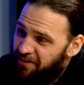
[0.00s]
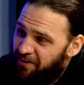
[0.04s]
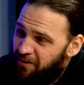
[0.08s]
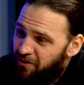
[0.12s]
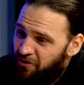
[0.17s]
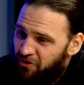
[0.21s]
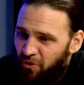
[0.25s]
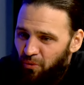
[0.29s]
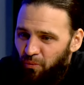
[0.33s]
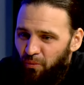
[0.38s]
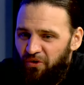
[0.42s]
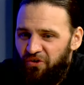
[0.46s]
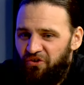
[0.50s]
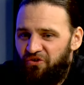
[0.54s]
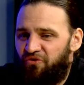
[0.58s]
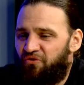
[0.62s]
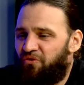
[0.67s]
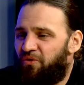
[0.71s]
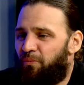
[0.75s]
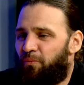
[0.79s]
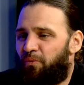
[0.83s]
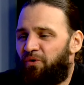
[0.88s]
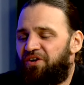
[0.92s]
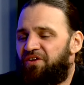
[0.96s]
So
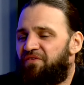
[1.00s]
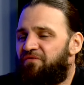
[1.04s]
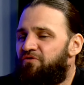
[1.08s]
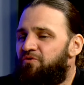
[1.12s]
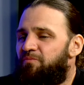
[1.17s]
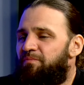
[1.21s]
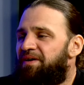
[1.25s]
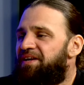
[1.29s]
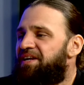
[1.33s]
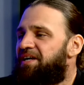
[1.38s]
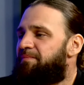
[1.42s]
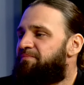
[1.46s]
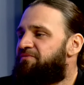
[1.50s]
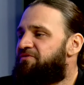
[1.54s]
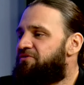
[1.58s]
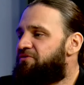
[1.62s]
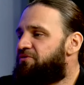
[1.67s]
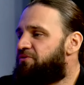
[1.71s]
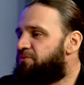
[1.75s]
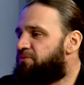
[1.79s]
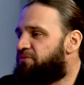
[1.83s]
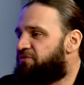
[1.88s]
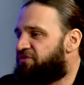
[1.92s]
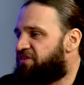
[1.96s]
what have you been up
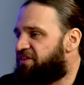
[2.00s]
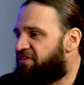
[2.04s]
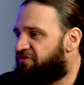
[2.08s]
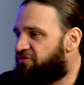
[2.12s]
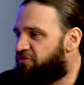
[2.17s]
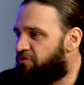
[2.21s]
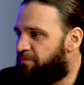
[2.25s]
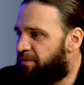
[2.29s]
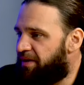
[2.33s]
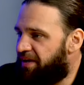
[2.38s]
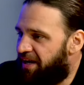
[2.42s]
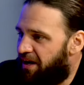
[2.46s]
to since you've been